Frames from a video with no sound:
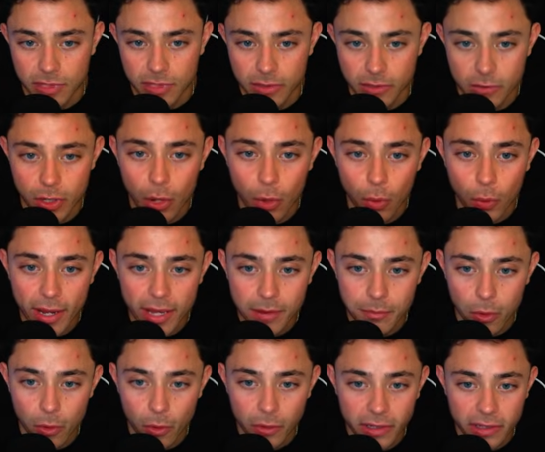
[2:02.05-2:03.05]
So
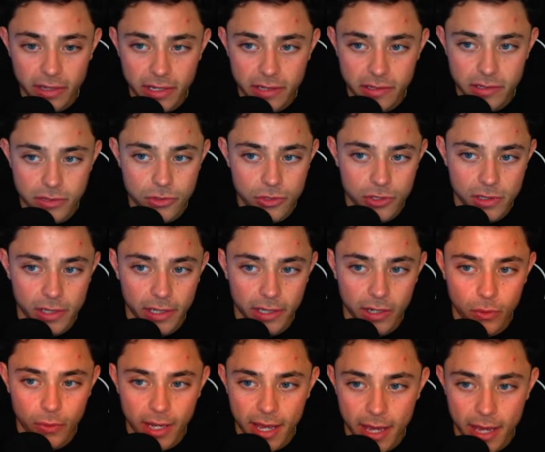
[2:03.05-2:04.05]
importing this, you just click
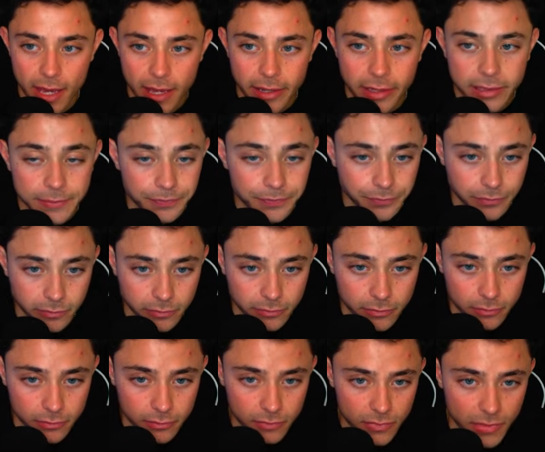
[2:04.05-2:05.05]
OK.
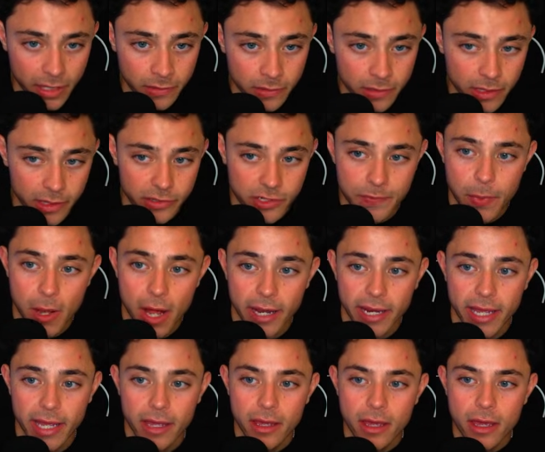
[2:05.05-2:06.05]
It's going to spawn
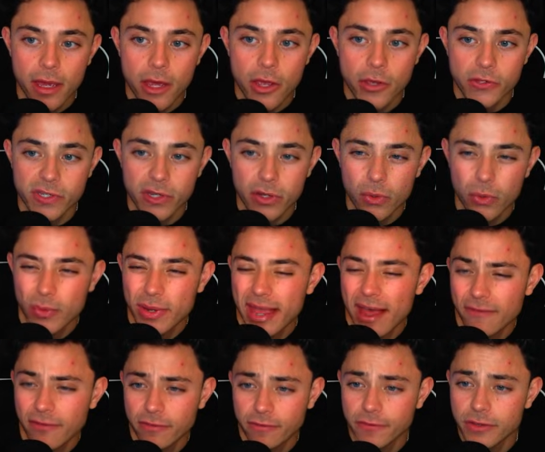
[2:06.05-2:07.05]
it. So we
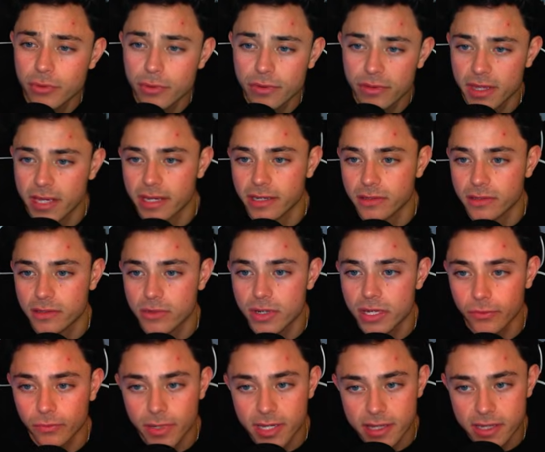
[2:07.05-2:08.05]
have a few things. You
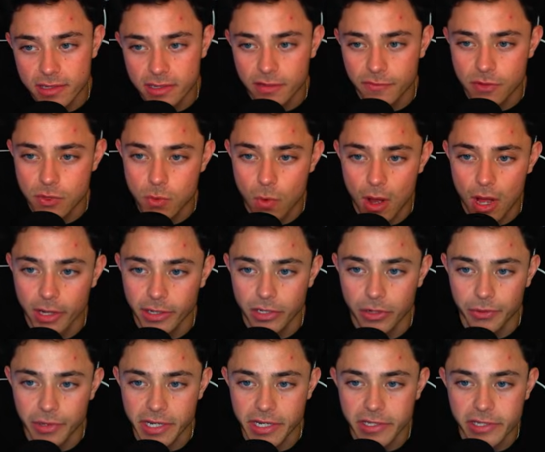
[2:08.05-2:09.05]
can read this if you want. You
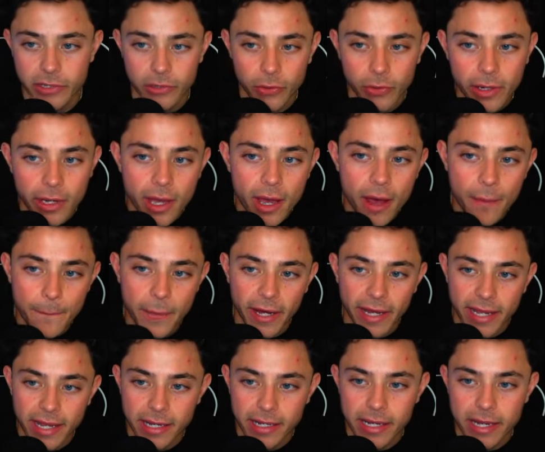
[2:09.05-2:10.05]
don't need to.
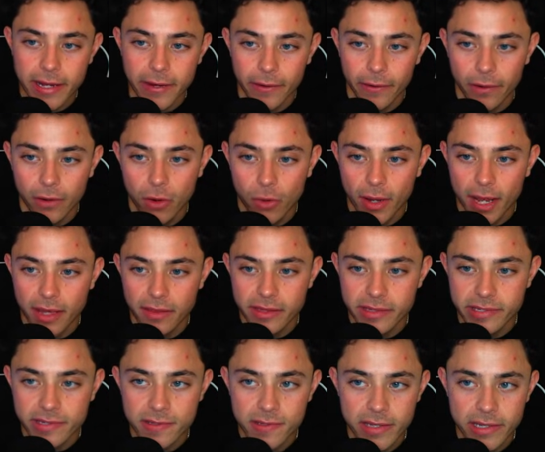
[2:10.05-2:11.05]
But in here, okay,
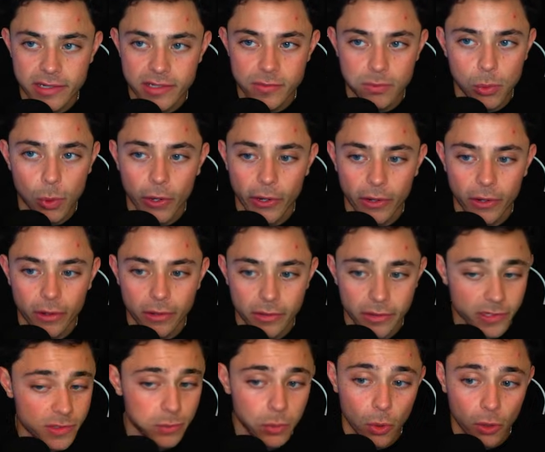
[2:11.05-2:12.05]
this is the Explorer,
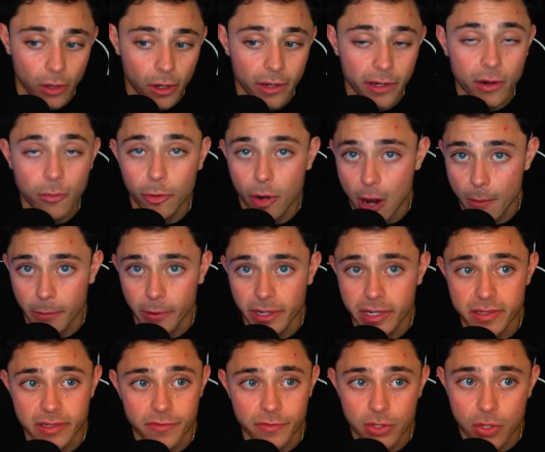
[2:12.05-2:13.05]
Explorer and
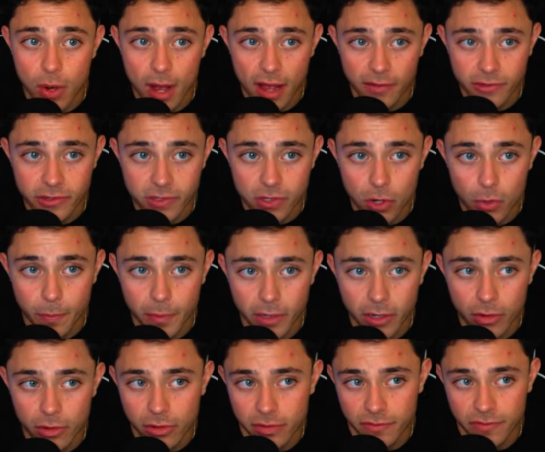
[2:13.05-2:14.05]
Properties. If you don't have this open,
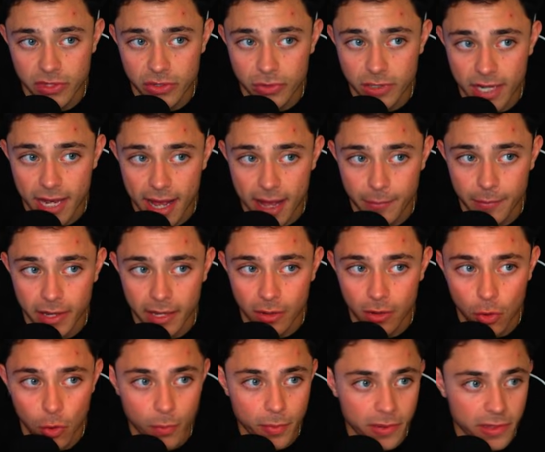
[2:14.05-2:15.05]
go to the View tab and
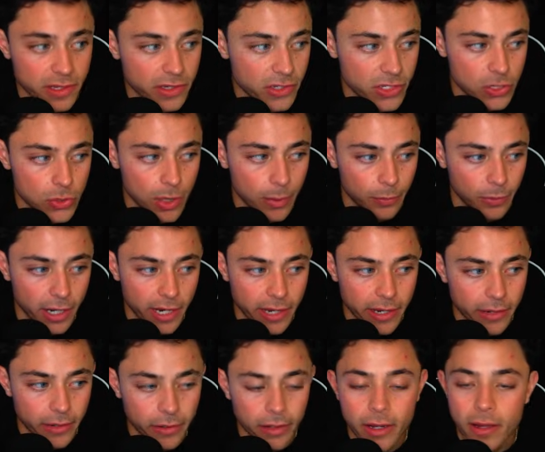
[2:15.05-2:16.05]
open these two up right
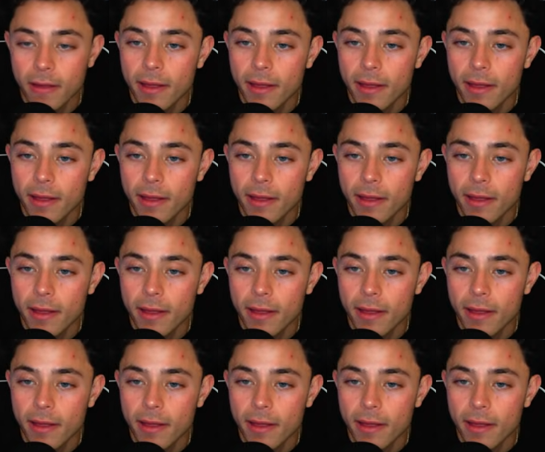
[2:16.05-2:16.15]
here.